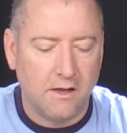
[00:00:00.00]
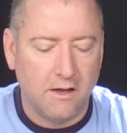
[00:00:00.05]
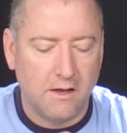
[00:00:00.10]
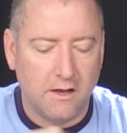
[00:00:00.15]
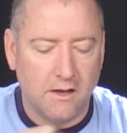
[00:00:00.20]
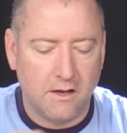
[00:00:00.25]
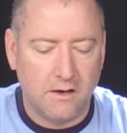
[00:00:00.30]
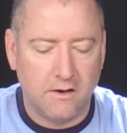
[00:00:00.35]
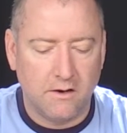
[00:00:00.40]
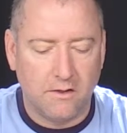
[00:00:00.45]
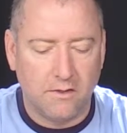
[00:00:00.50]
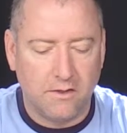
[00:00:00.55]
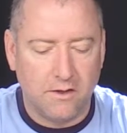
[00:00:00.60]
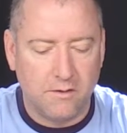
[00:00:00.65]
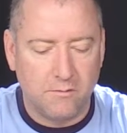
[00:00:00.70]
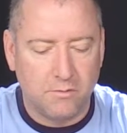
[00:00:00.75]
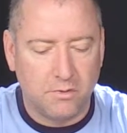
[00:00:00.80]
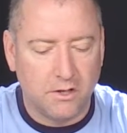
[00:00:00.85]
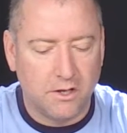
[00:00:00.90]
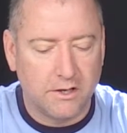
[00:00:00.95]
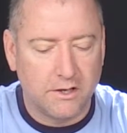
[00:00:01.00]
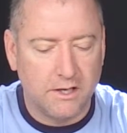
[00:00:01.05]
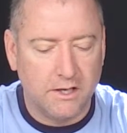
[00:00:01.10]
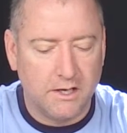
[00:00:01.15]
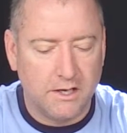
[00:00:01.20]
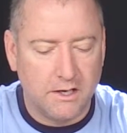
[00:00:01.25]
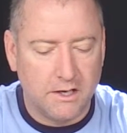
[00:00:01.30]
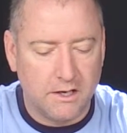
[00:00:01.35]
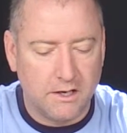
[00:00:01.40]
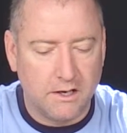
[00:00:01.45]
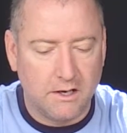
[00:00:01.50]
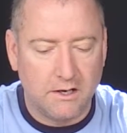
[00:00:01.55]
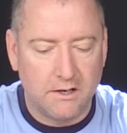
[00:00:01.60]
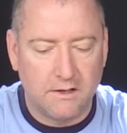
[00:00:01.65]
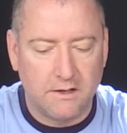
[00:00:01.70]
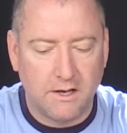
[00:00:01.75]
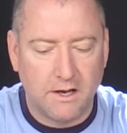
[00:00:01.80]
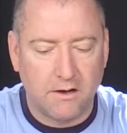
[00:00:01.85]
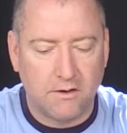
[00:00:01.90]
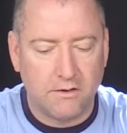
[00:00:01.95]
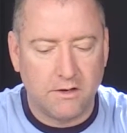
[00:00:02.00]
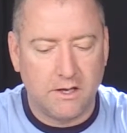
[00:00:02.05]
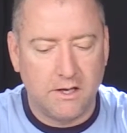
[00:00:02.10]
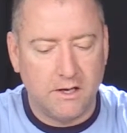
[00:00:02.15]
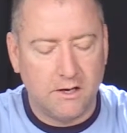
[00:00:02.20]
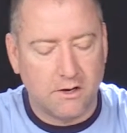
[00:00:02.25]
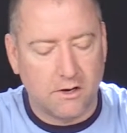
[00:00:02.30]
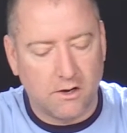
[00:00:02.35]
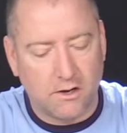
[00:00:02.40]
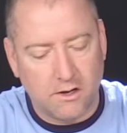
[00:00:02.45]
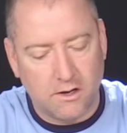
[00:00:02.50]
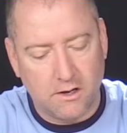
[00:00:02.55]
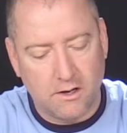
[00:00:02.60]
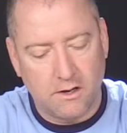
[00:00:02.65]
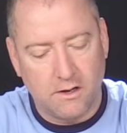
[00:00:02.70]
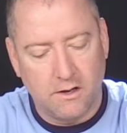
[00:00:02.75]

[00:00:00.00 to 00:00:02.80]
And then plug it in down here,